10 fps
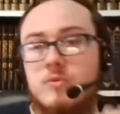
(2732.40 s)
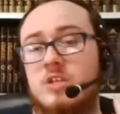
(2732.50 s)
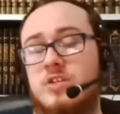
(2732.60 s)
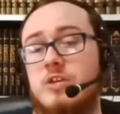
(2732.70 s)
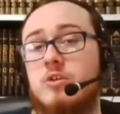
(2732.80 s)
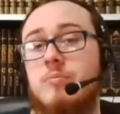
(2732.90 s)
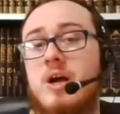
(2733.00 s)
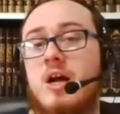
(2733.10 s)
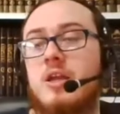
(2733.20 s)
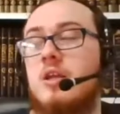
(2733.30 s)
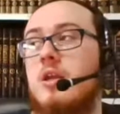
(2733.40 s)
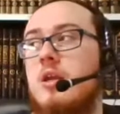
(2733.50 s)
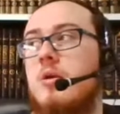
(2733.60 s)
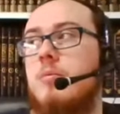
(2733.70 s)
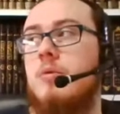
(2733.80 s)
So I told my
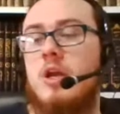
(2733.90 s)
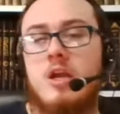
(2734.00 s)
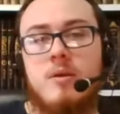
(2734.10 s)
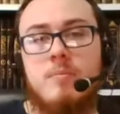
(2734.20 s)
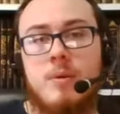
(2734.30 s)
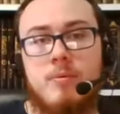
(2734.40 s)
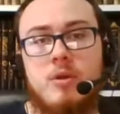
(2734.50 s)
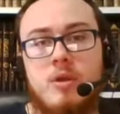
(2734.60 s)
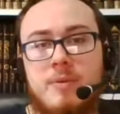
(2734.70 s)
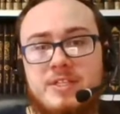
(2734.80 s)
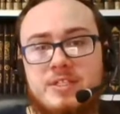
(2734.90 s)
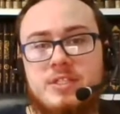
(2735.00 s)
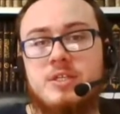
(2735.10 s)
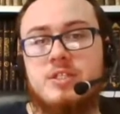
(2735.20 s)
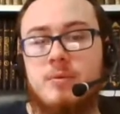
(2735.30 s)

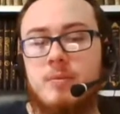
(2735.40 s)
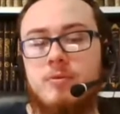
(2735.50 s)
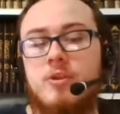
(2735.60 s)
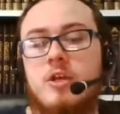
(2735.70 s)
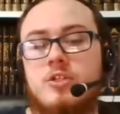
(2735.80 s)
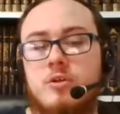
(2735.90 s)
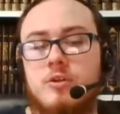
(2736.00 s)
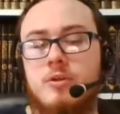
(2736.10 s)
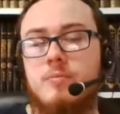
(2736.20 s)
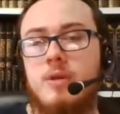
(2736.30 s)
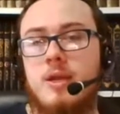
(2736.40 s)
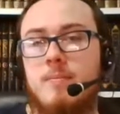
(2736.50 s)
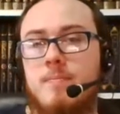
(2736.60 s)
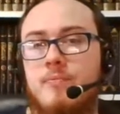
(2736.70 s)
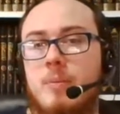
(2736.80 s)
sisters and my brother. I told
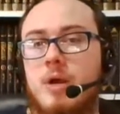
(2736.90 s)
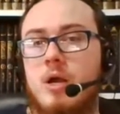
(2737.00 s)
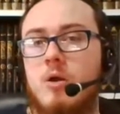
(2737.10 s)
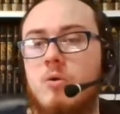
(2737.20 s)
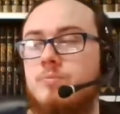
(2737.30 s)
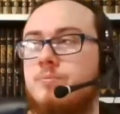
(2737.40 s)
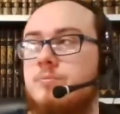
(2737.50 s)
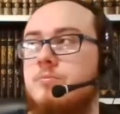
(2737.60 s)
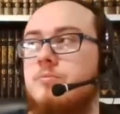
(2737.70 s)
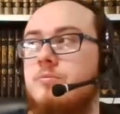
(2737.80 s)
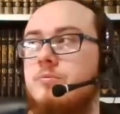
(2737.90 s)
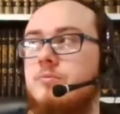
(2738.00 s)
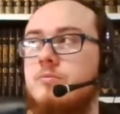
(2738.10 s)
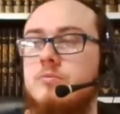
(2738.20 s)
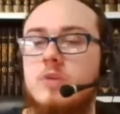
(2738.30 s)
them about
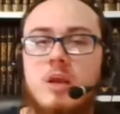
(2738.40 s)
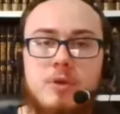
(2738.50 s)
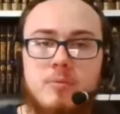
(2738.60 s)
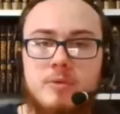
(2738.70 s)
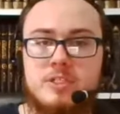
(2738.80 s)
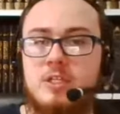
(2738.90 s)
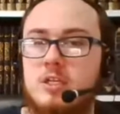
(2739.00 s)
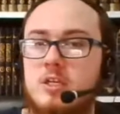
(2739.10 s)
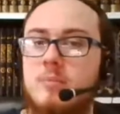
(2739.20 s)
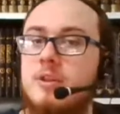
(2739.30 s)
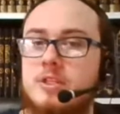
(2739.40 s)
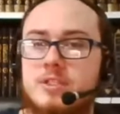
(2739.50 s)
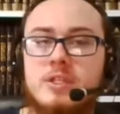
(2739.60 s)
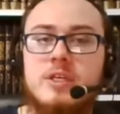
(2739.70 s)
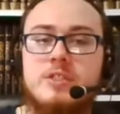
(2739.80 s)
I become Muslim and
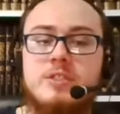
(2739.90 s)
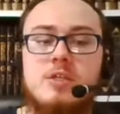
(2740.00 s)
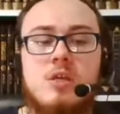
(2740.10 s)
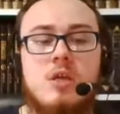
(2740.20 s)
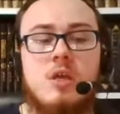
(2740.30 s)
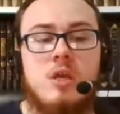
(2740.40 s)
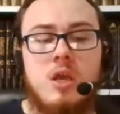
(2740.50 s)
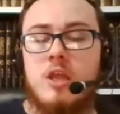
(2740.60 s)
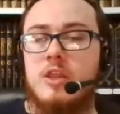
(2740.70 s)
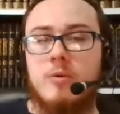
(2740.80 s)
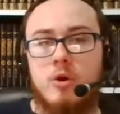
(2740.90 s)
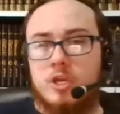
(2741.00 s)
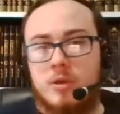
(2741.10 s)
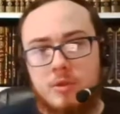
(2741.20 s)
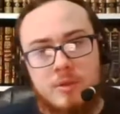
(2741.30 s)
this, and they were
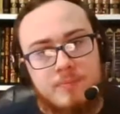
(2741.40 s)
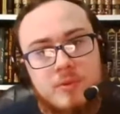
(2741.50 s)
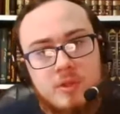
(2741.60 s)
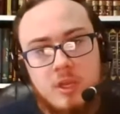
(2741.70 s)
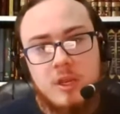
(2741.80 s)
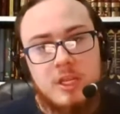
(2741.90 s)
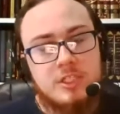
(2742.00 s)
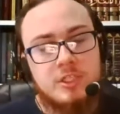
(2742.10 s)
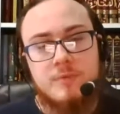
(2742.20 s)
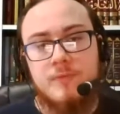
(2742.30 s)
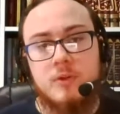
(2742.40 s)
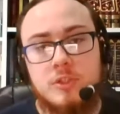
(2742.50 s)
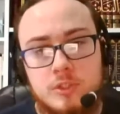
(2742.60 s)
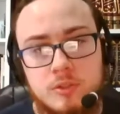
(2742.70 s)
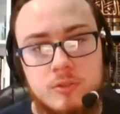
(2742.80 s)
okay with it. Each of them
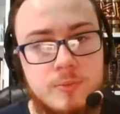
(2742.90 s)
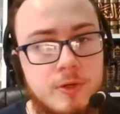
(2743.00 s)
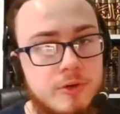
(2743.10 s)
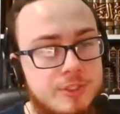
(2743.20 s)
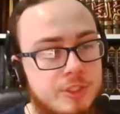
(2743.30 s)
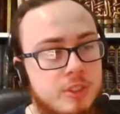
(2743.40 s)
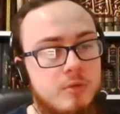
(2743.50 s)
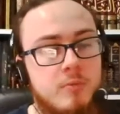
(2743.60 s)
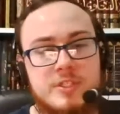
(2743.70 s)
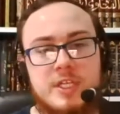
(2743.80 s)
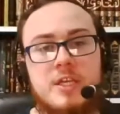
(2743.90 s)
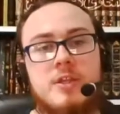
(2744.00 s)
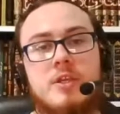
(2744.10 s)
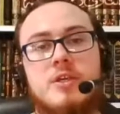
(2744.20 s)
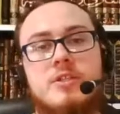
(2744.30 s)
followed. Some are Christian, one's
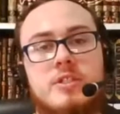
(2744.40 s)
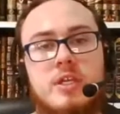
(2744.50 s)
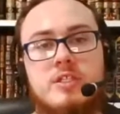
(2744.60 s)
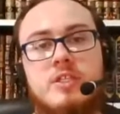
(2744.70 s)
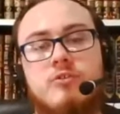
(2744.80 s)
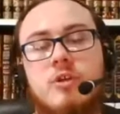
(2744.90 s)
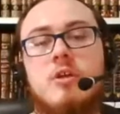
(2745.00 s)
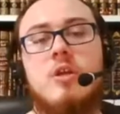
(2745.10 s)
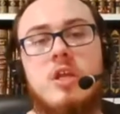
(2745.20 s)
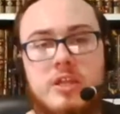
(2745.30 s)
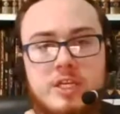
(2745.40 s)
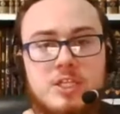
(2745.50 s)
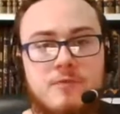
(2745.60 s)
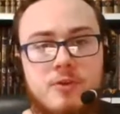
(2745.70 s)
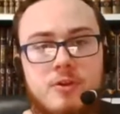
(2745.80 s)
atheist, etc. They had
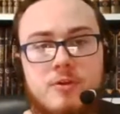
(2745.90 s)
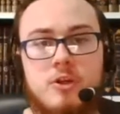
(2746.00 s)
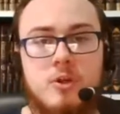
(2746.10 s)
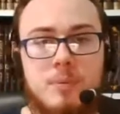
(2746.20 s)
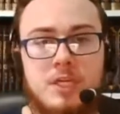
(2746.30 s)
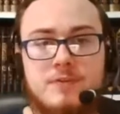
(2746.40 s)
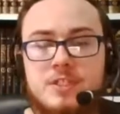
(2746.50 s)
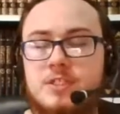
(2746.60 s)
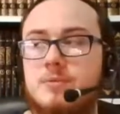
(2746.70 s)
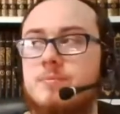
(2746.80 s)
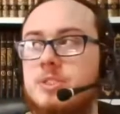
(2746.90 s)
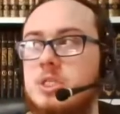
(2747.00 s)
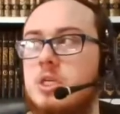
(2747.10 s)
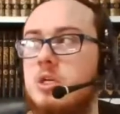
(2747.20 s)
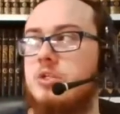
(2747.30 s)
different, belief systems,
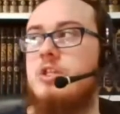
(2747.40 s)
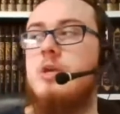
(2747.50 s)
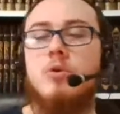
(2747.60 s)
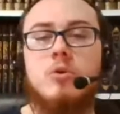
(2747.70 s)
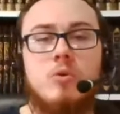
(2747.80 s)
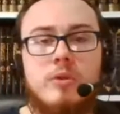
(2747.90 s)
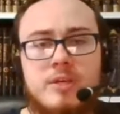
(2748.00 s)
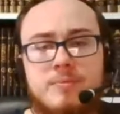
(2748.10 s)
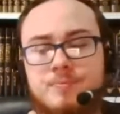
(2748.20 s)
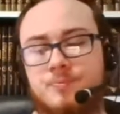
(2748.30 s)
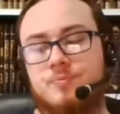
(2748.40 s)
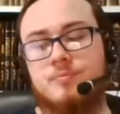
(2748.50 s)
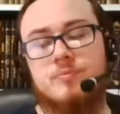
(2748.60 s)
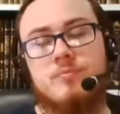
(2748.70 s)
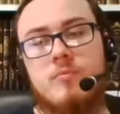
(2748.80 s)
so they were cool with it.
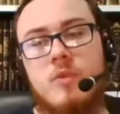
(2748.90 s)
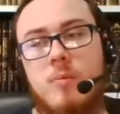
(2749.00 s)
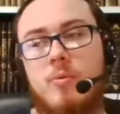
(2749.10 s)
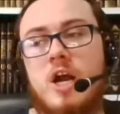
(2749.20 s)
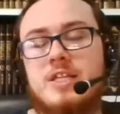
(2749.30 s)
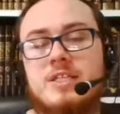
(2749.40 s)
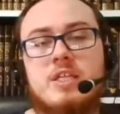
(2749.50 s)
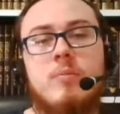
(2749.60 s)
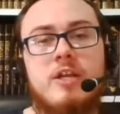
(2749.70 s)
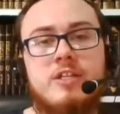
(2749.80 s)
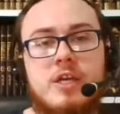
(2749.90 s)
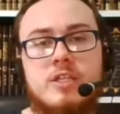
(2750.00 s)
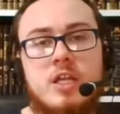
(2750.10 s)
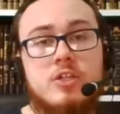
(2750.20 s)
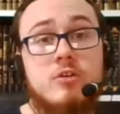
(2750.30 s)
But I didn't tell my dad
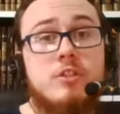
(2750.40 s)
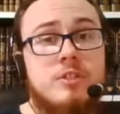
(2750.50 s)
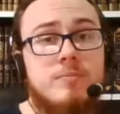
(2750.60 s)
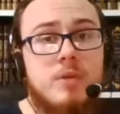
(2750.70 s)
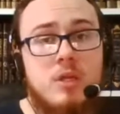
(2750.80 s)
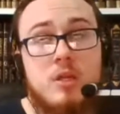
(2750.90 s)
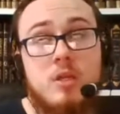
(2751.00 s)
until I told him